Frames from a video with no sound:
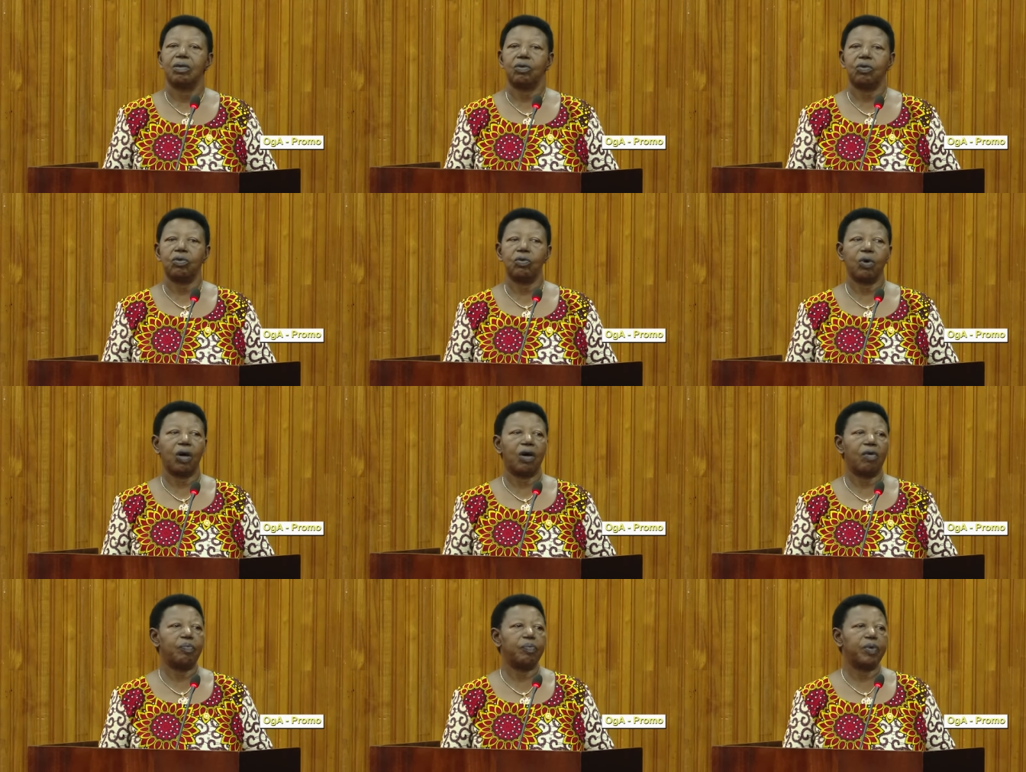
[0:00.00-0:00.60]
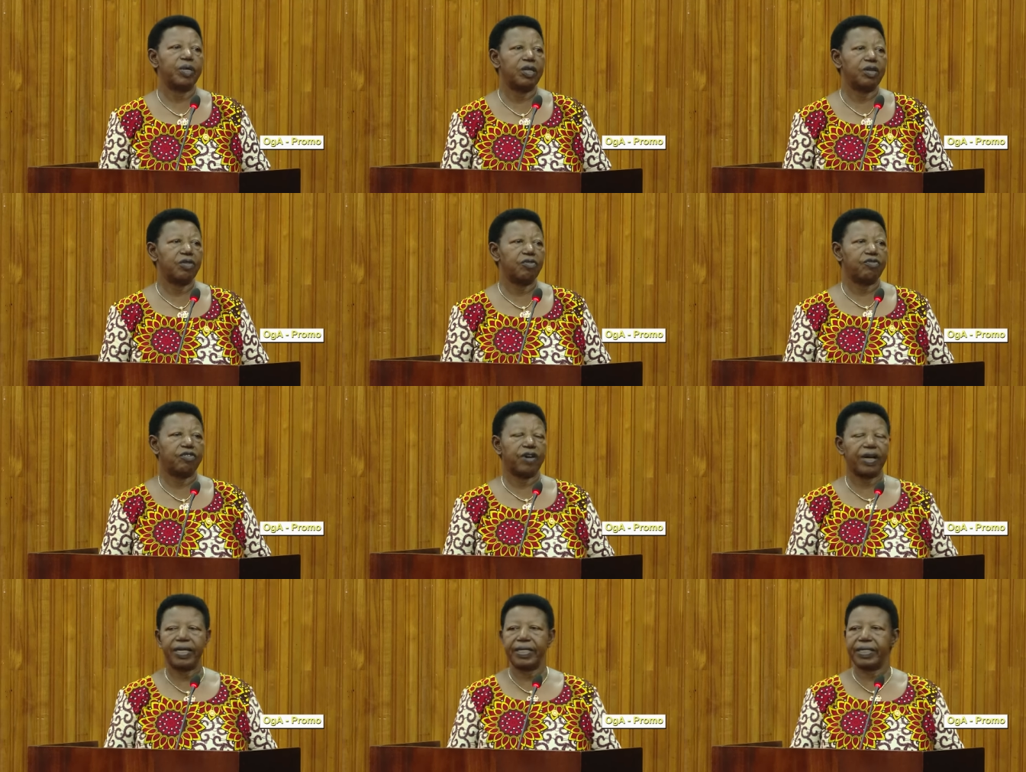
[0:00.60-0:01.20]
to have been
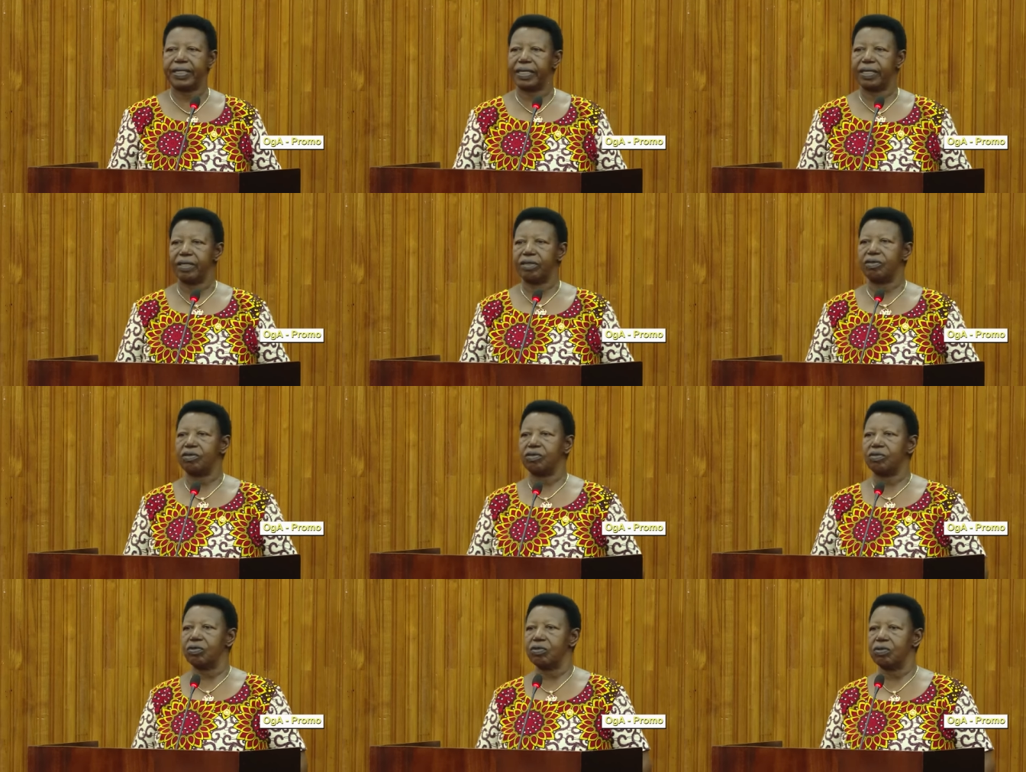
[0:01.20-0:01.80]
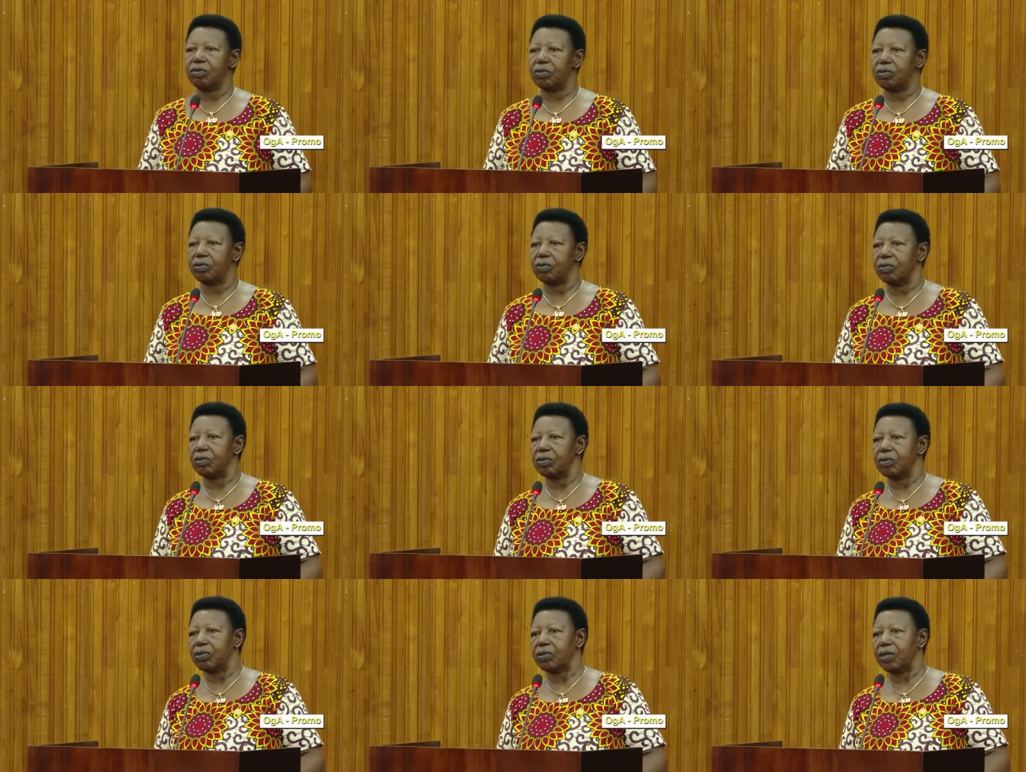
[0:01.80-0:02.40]
invited to,
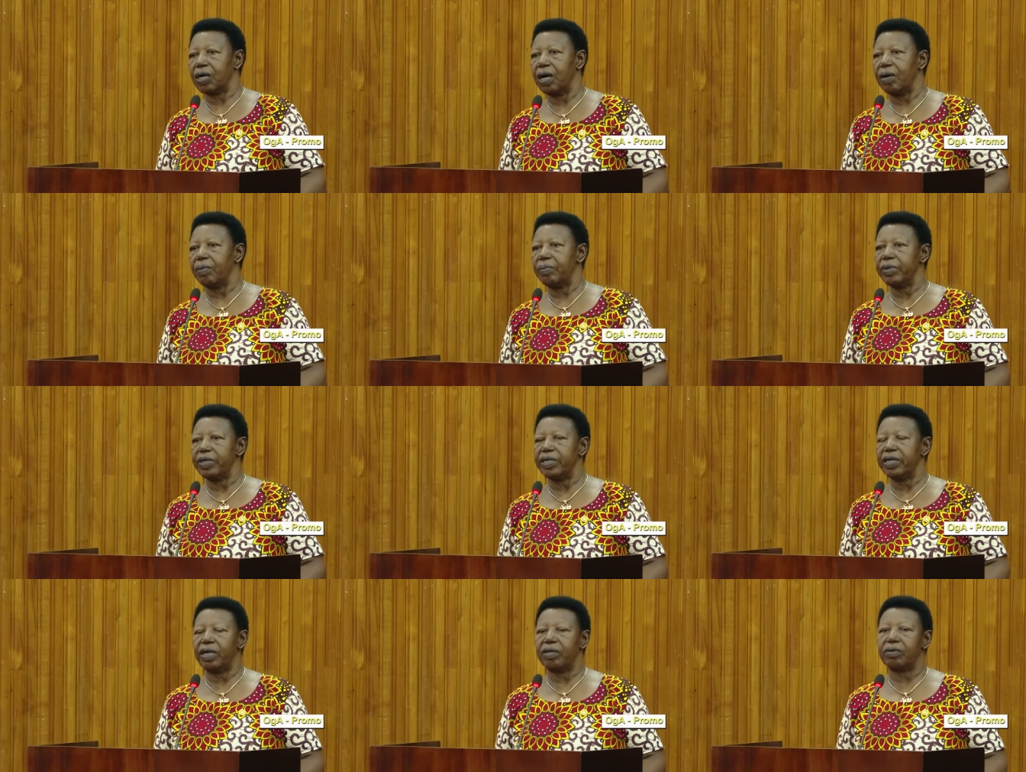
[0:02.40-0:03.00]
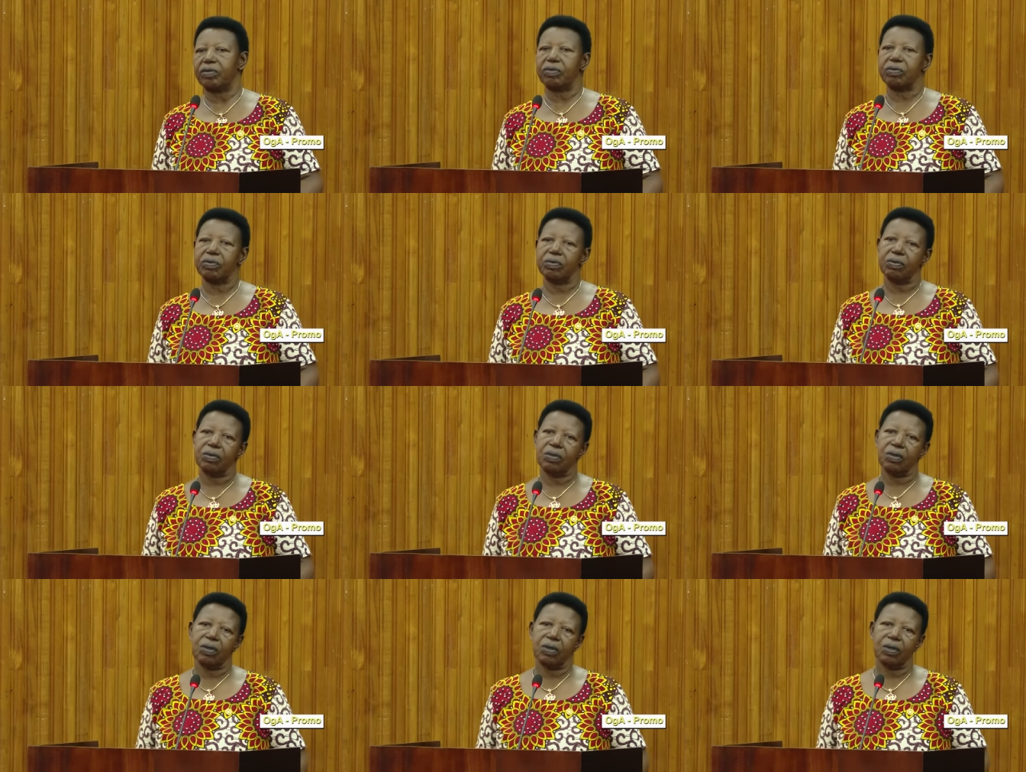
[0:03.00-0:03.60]
to, to come here to,